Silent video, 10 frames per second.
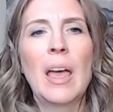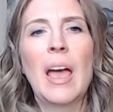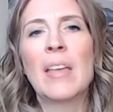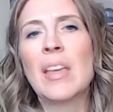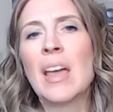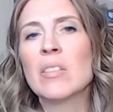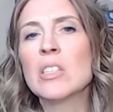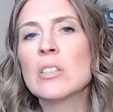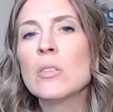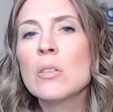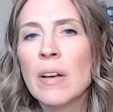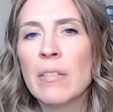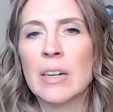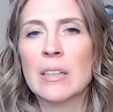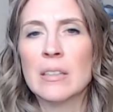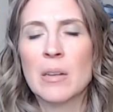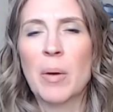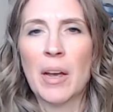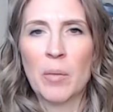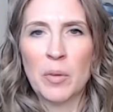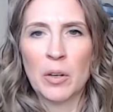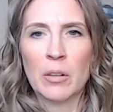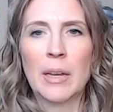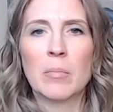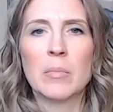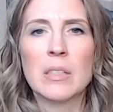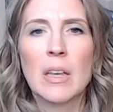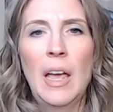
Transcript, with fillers: And they have a slew of evidence to back up their claims.